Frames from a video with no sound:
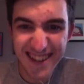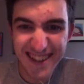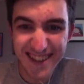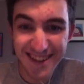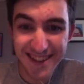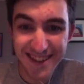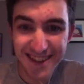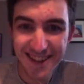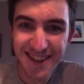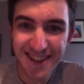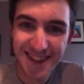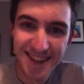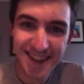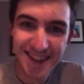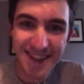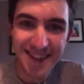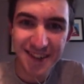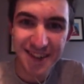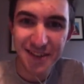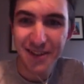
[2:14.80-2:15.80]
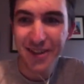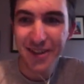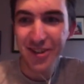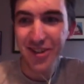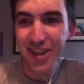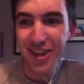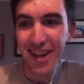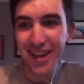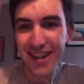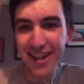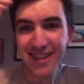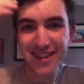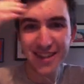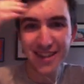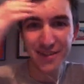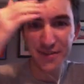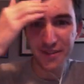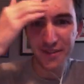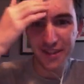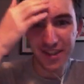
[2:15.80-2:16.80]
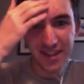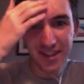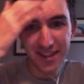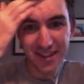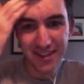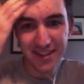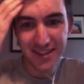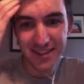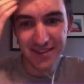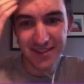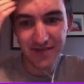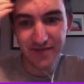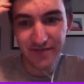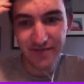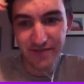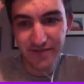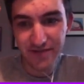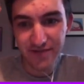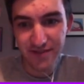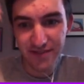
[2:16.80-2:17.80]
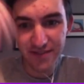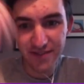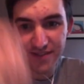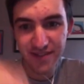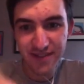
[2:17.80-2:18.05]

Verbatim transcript: without choking on the pieces. Okay, I guess like that's the box funny. says just